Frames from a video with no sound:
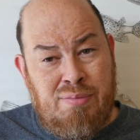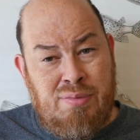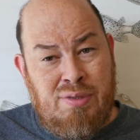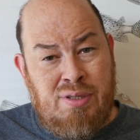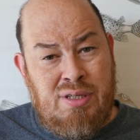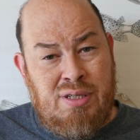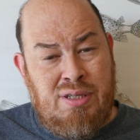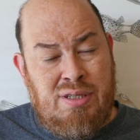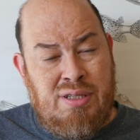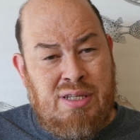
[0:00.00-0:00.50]

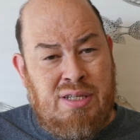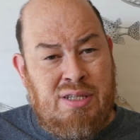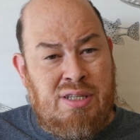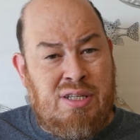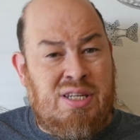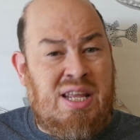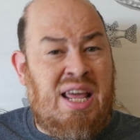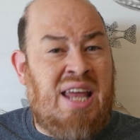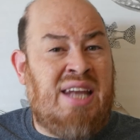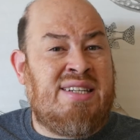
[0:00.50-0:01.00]
the, the, the
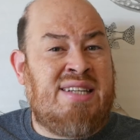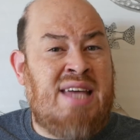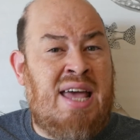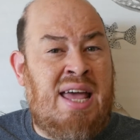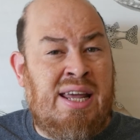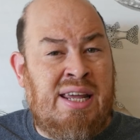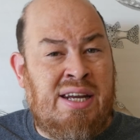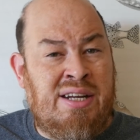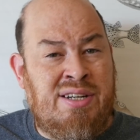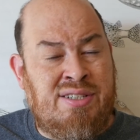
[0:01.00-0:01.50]

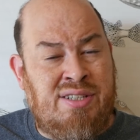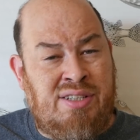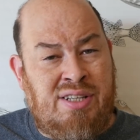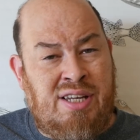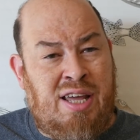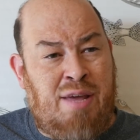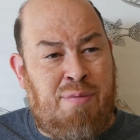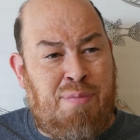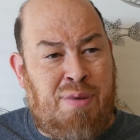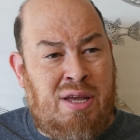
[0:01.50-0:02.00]
antagonist of the
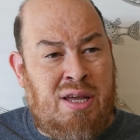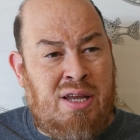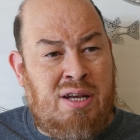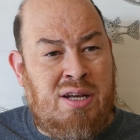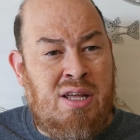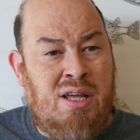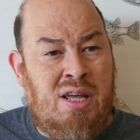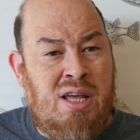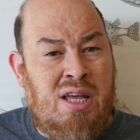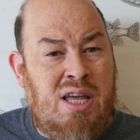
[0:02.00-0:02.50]
campaign,
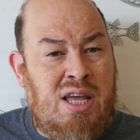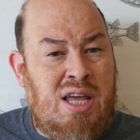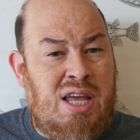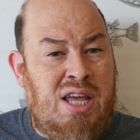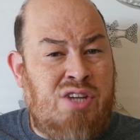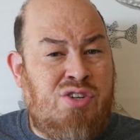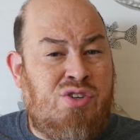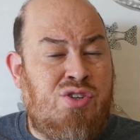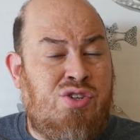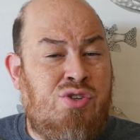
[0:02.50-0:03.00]

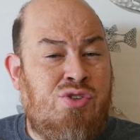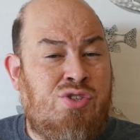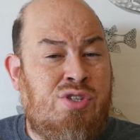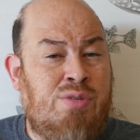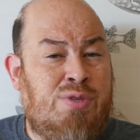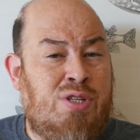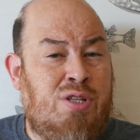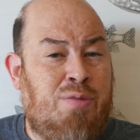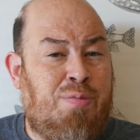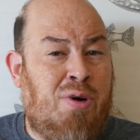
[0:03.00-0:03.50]
introduce them
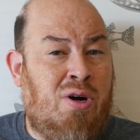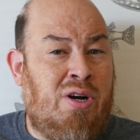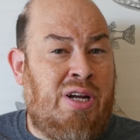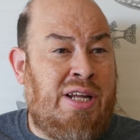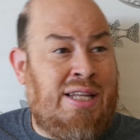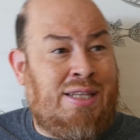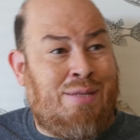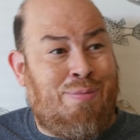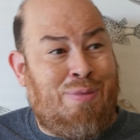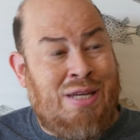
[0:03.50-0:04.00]
to the party
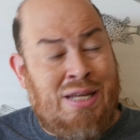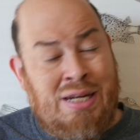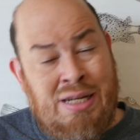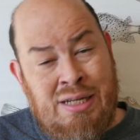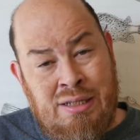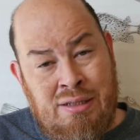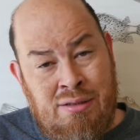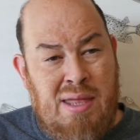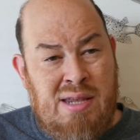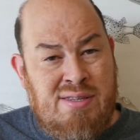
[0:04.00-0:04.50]
at the
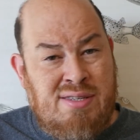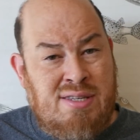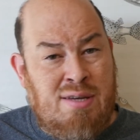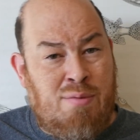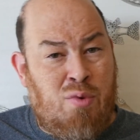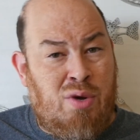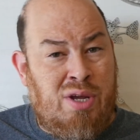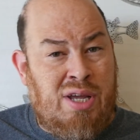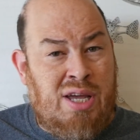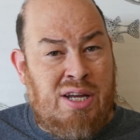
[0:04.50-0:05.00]
beginning in some
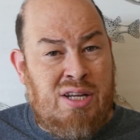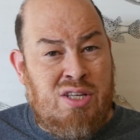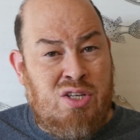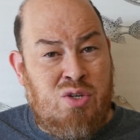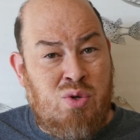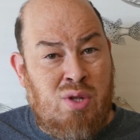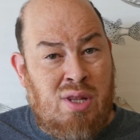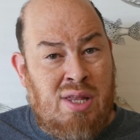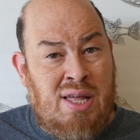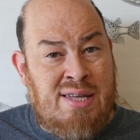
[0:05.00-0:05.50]
way kind of
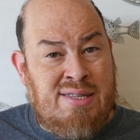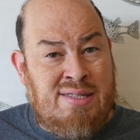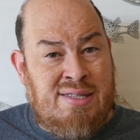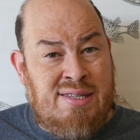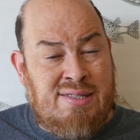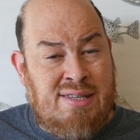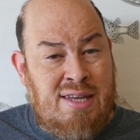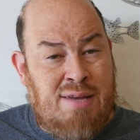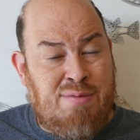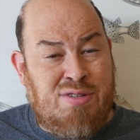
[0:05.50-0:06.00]
utilizing the
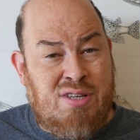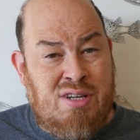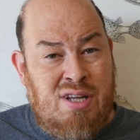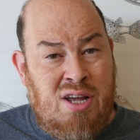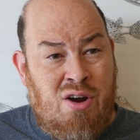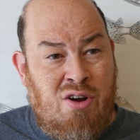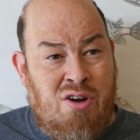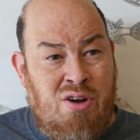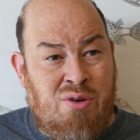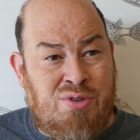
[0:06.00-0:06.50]
same
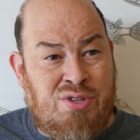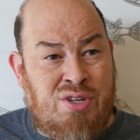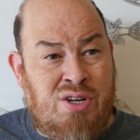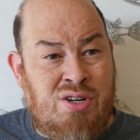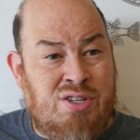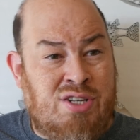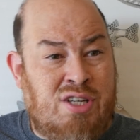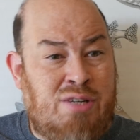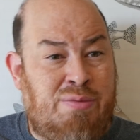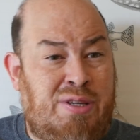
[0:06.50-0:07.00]
scenarios they're
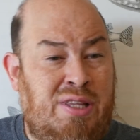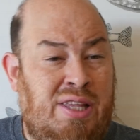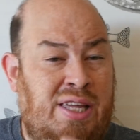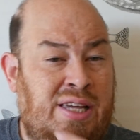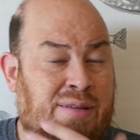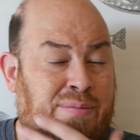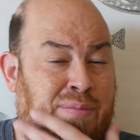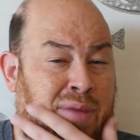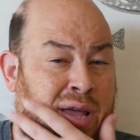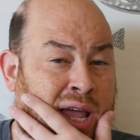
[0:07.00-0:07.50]
just going to be
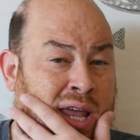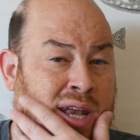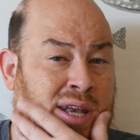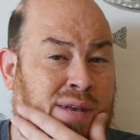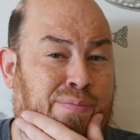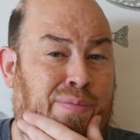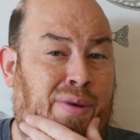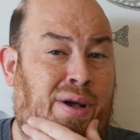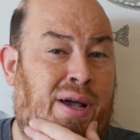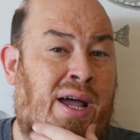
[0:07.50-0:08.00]
like
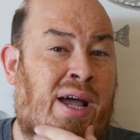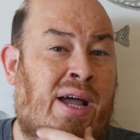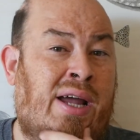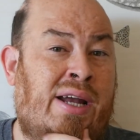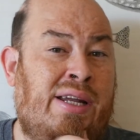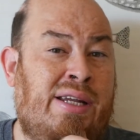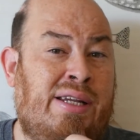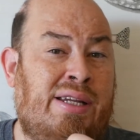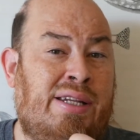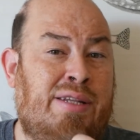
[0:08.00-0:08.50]
man
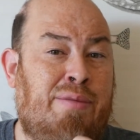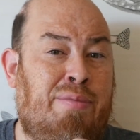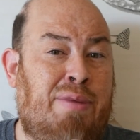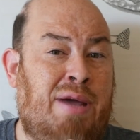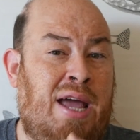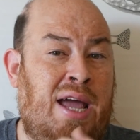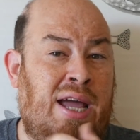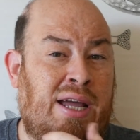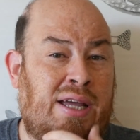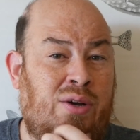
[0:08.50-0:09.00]
hiding in the
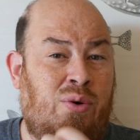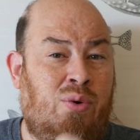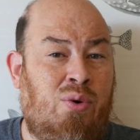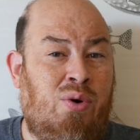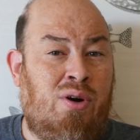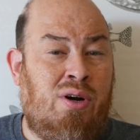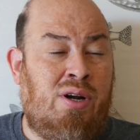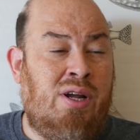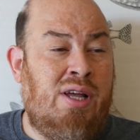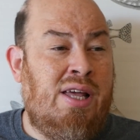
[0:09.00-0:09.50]
back
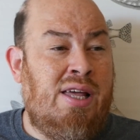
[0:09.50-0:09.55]
or